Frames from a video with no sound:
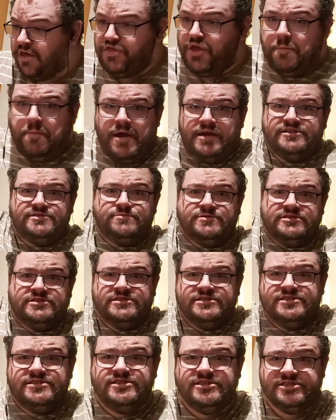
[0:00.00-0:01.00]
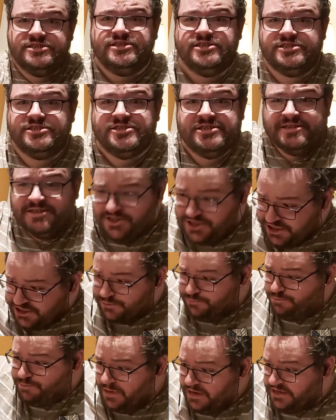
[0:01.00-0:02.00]
The basement! Yes!
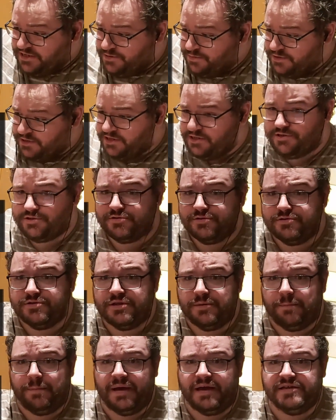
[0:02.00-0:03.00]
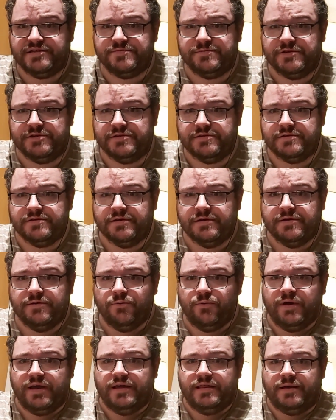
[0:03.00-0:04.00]
The basement! It's called the basement!
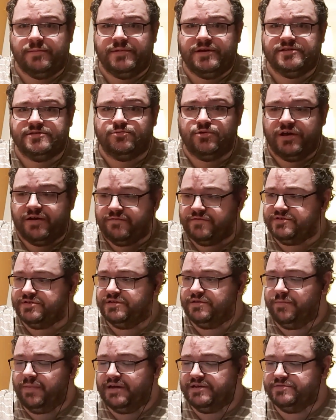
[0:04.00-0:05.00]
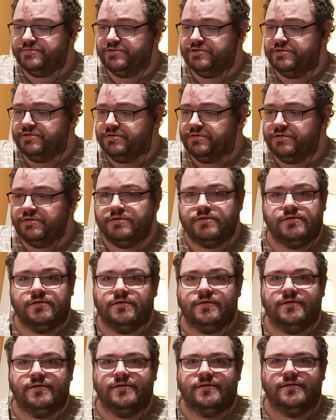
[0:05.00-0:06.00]
That means we have to see the basement.
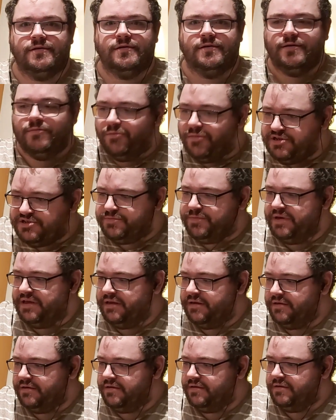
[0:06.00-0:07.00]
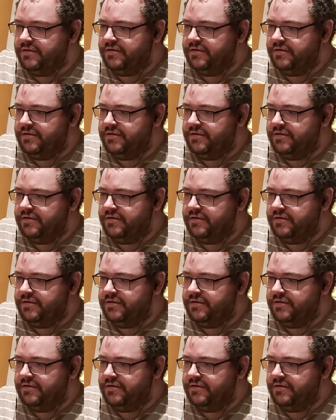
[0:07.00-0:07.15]
Must be.